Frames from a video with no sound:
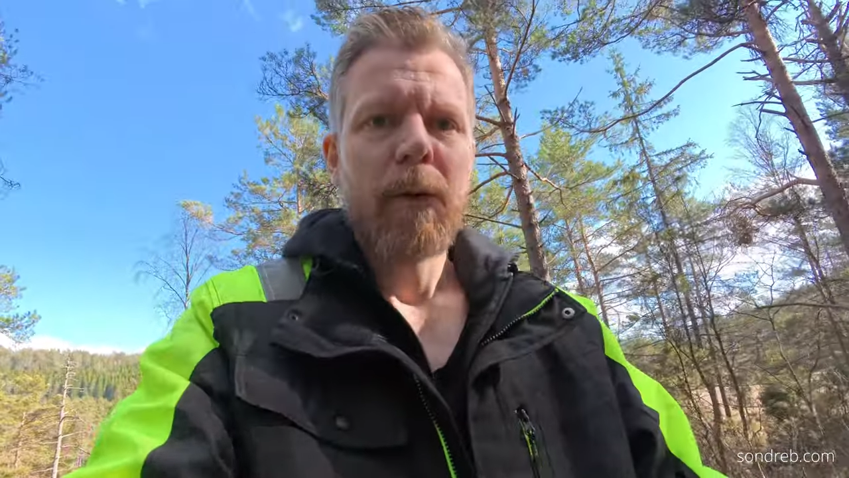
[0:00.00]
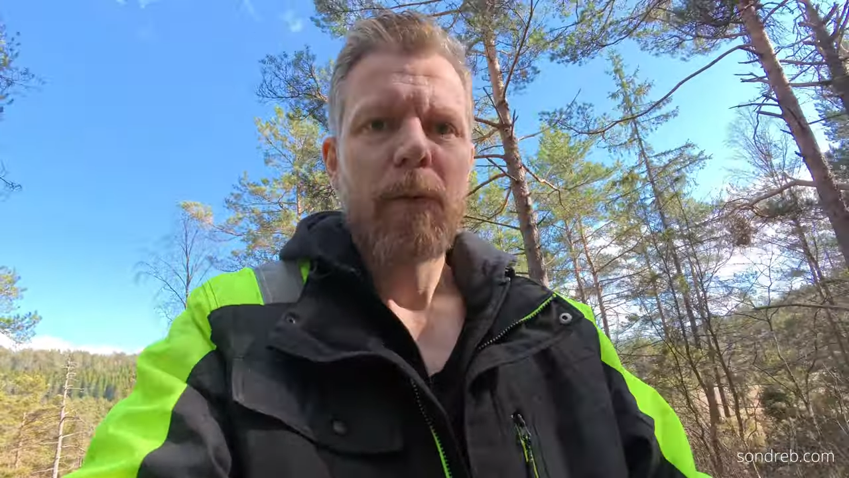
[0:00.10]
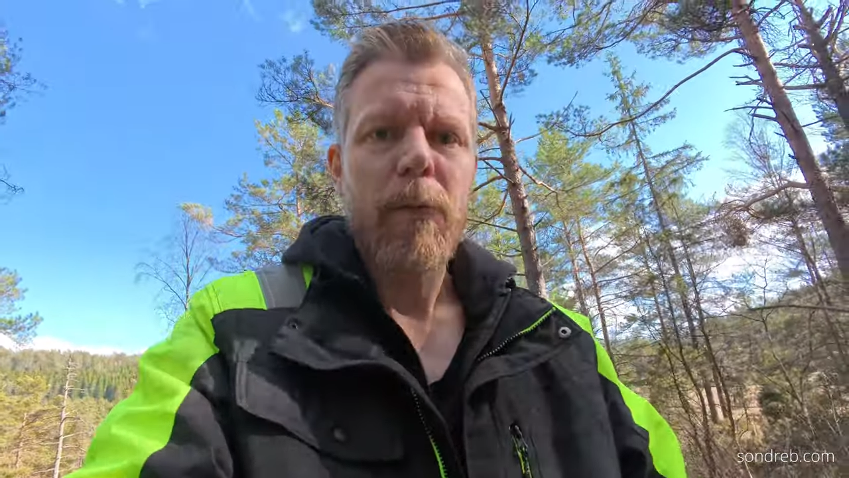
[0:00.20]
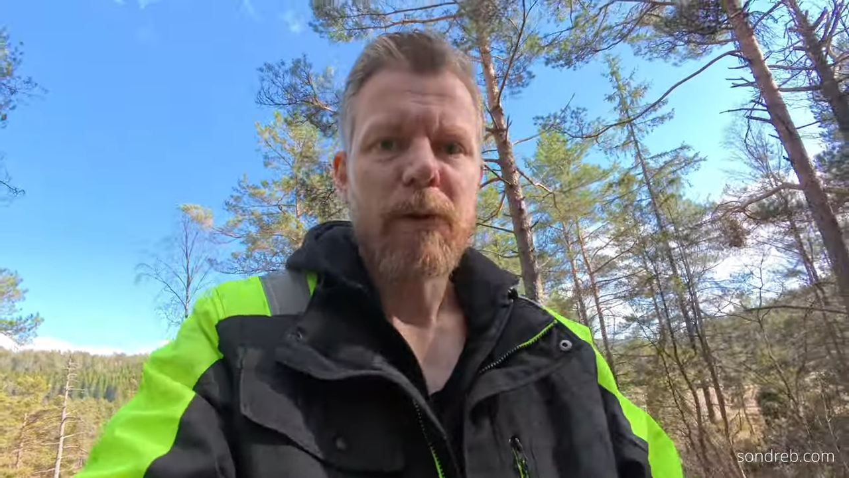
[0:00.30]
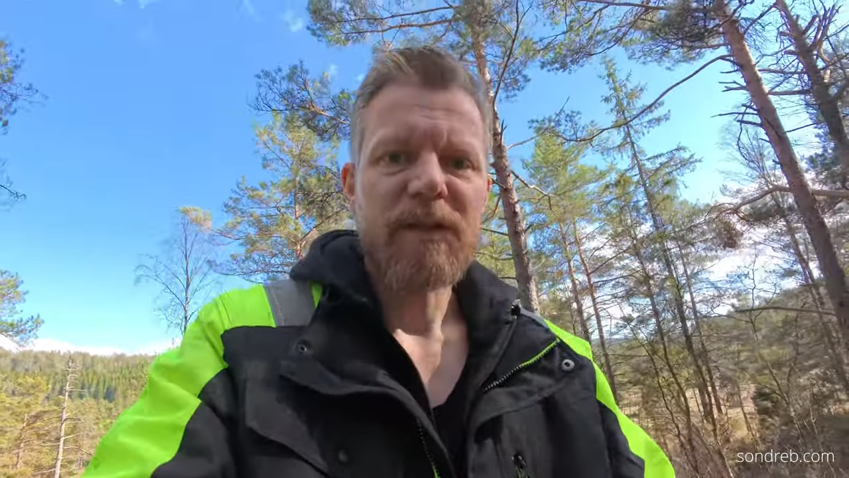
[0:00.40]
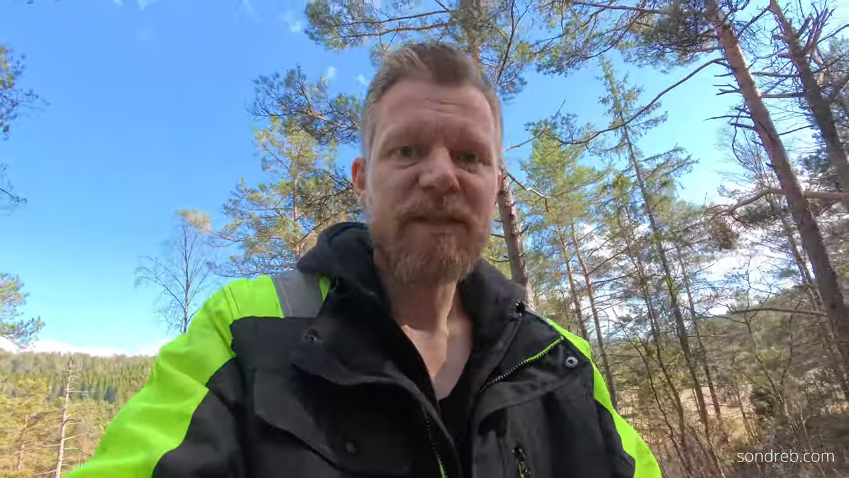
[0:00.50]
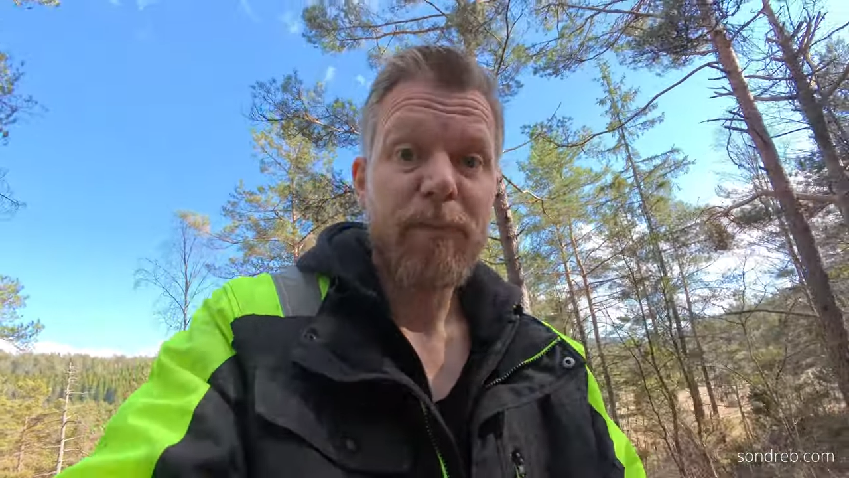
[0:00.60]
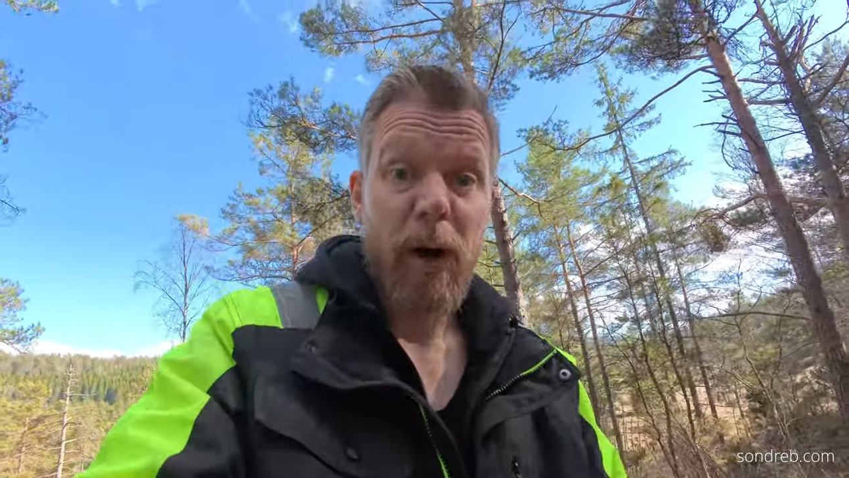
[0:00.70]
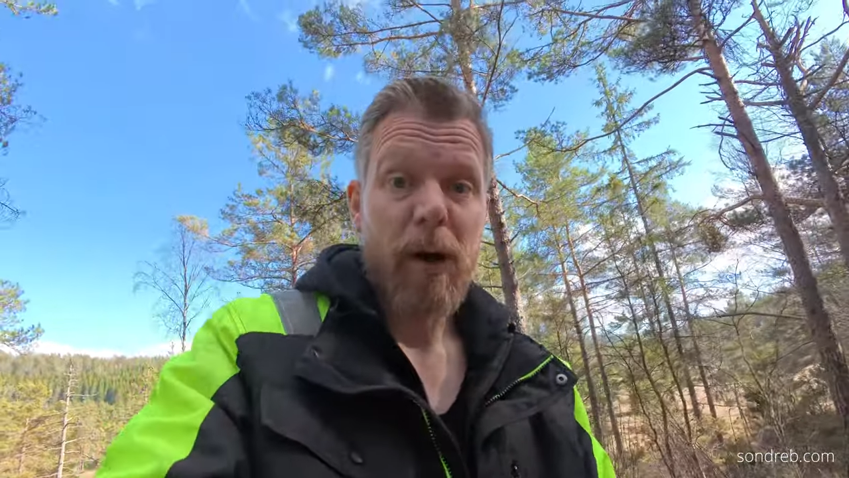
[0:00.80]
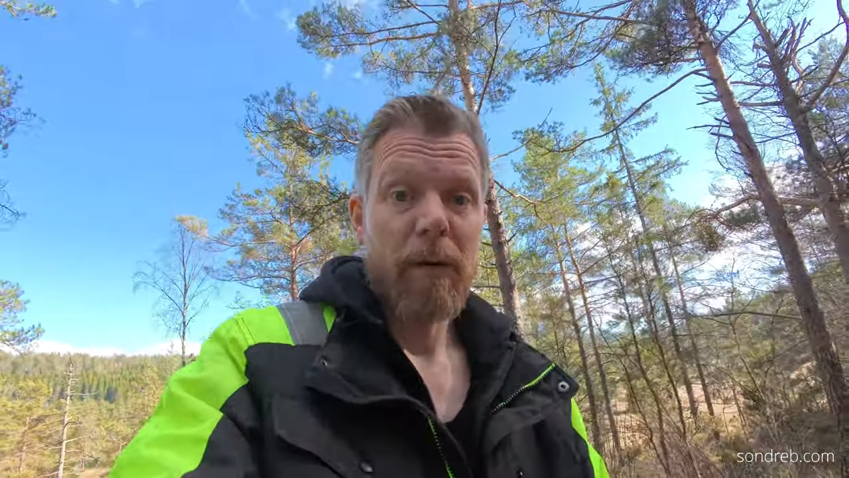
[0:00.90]
What about the
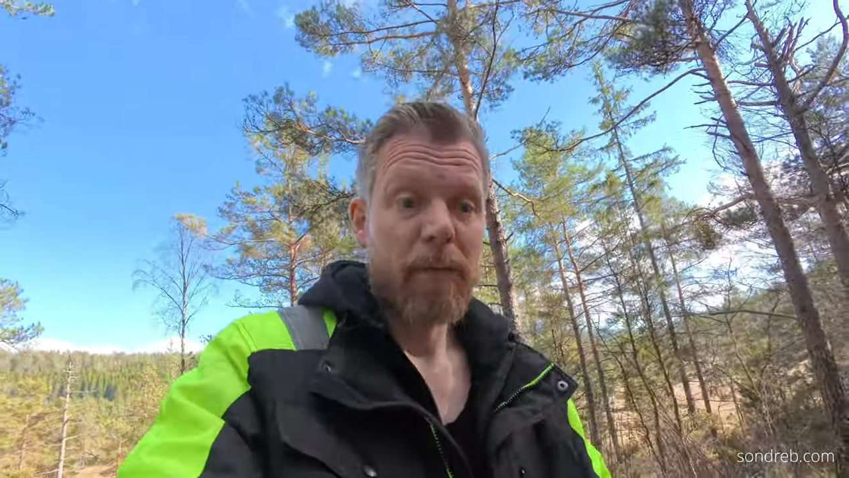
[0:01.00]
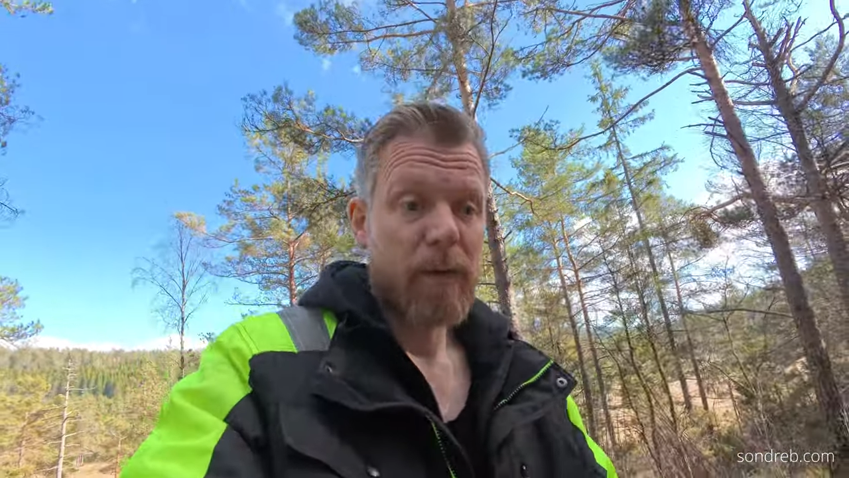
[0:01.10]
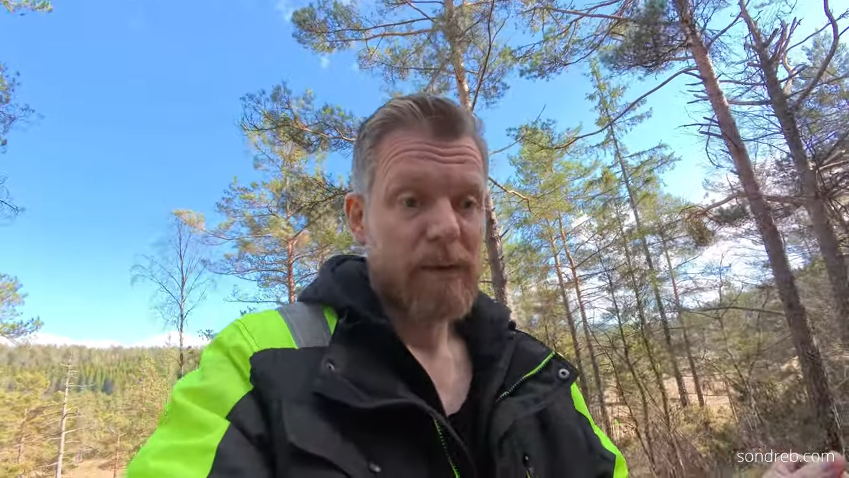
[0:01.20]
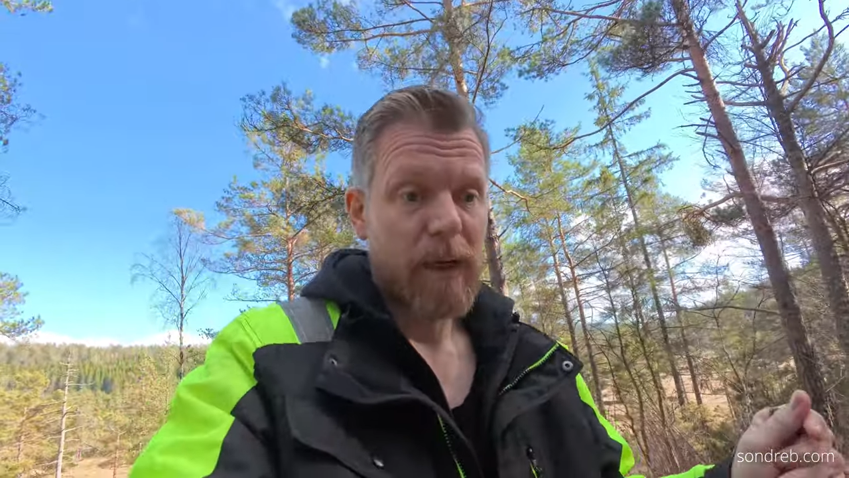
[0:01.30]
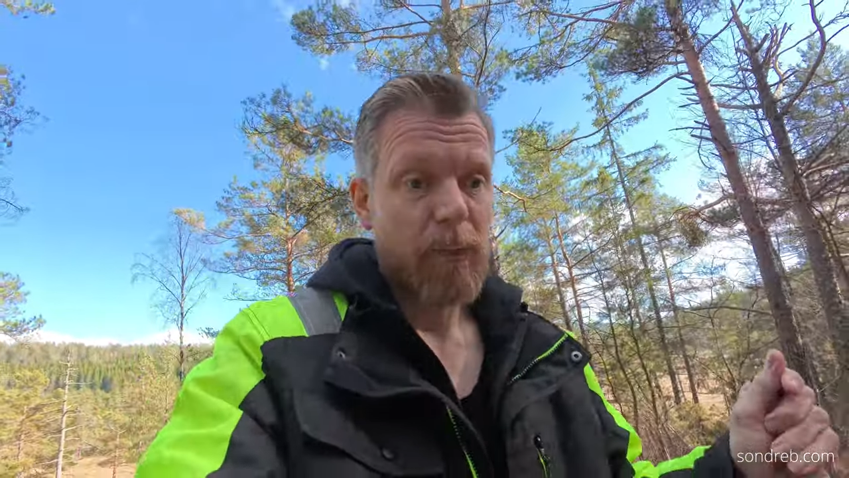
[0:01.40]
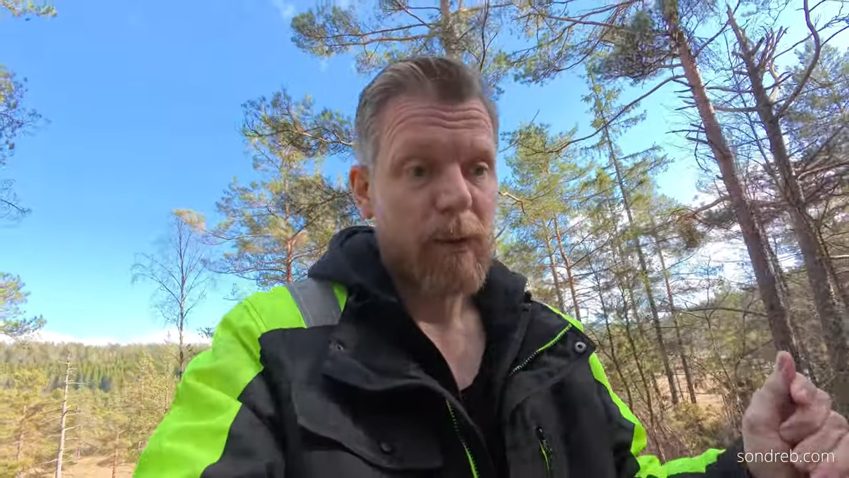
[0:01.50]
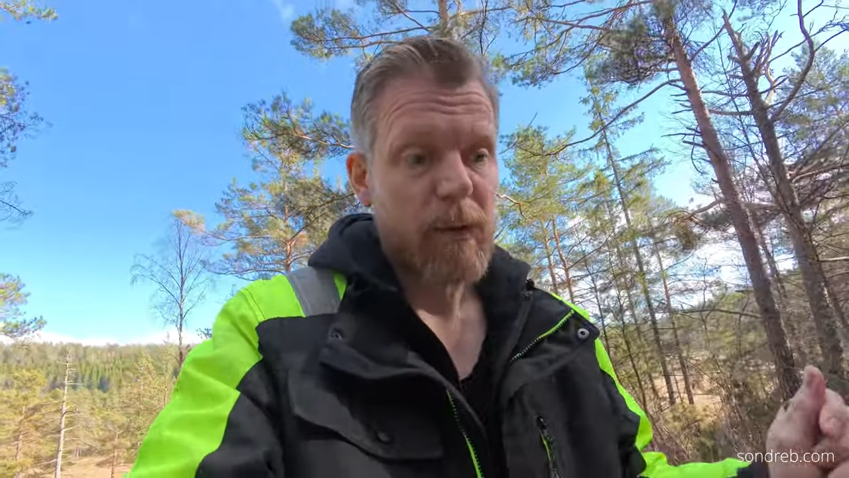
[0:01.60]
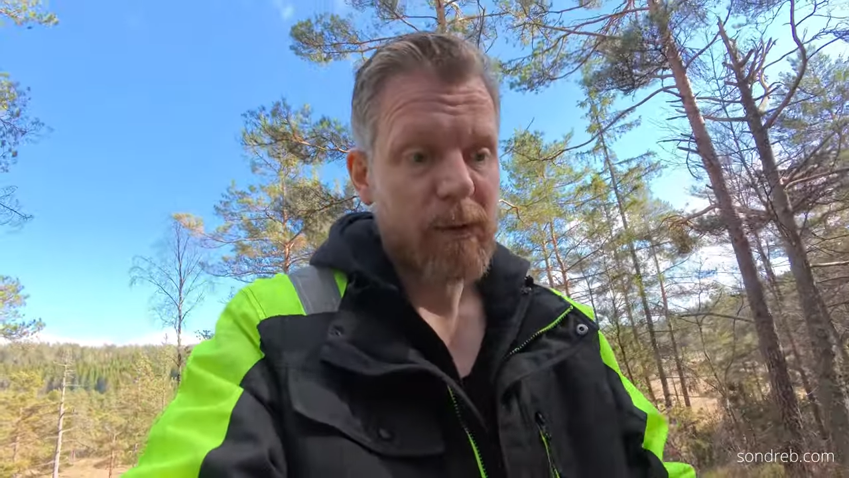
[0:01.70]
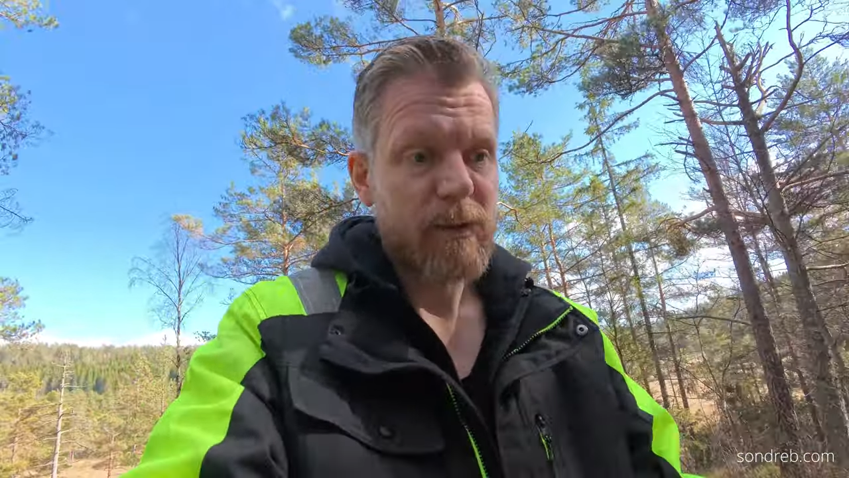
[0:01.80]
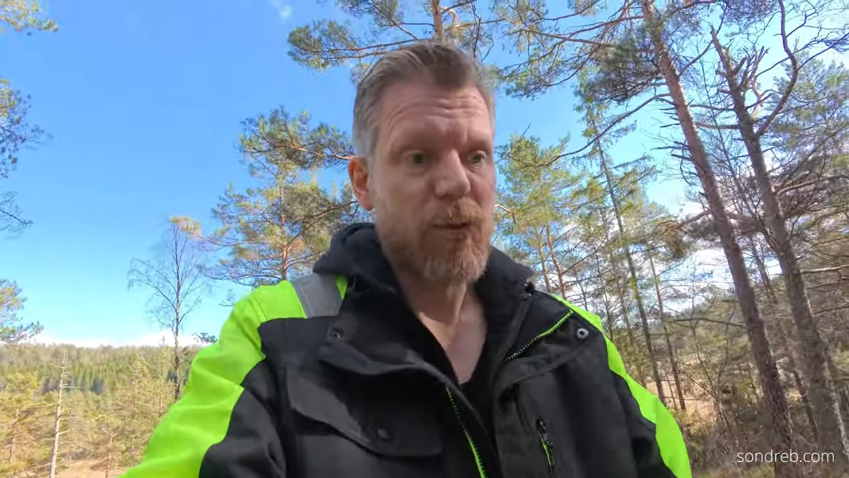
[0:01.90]
spa, for example,
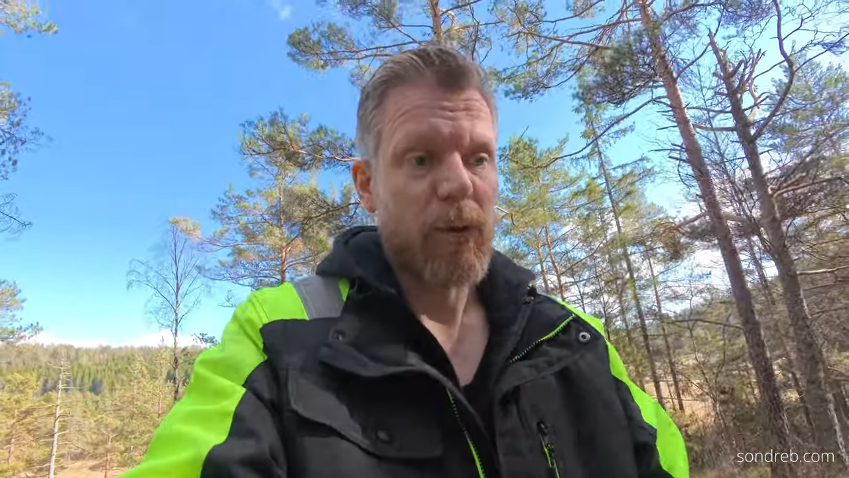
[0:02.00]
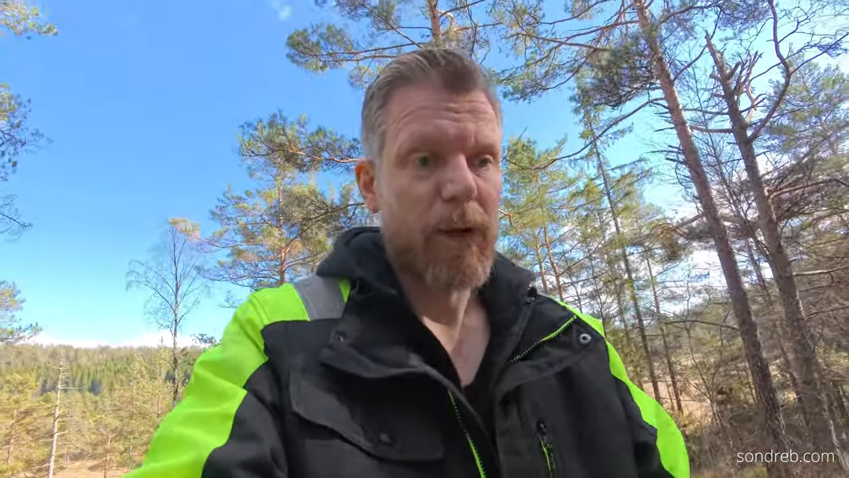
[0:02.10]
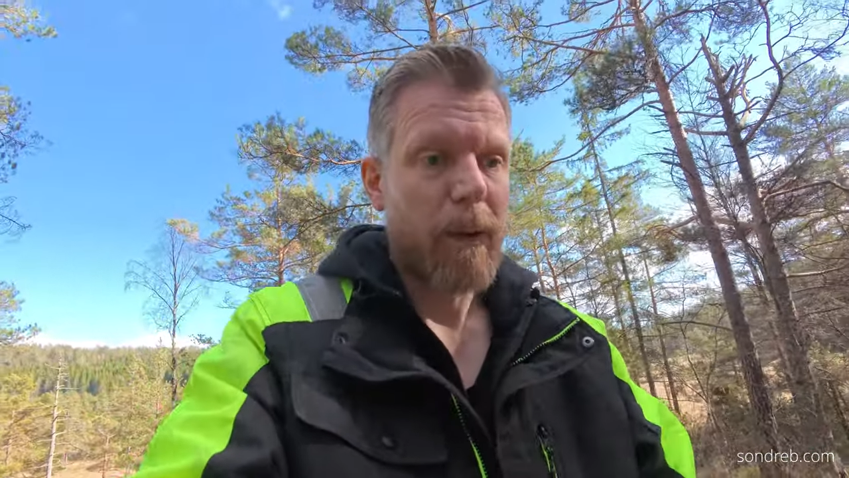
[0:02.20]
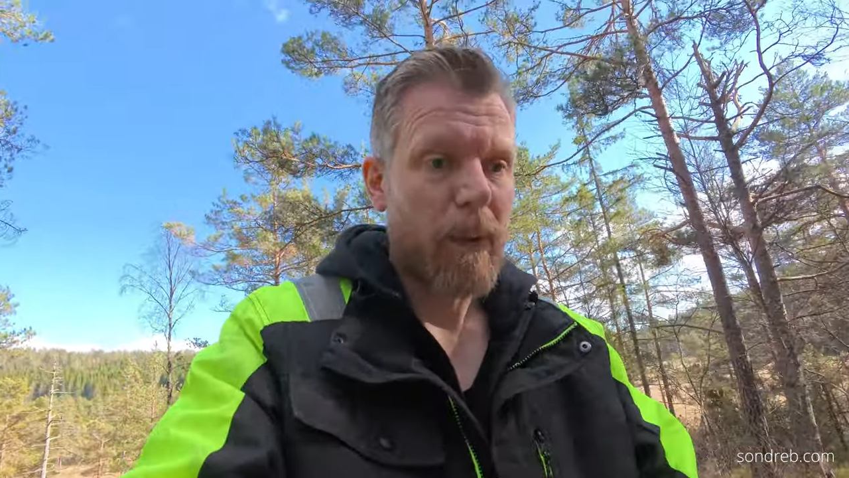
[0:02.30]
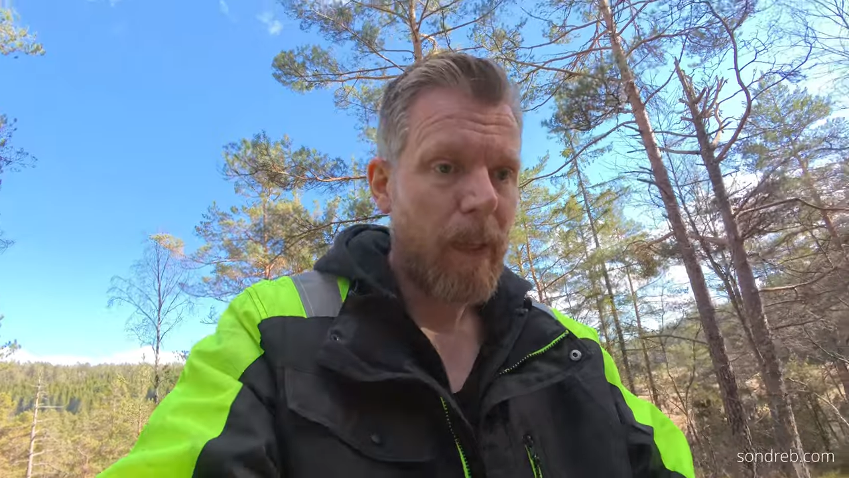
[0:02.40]
sauna?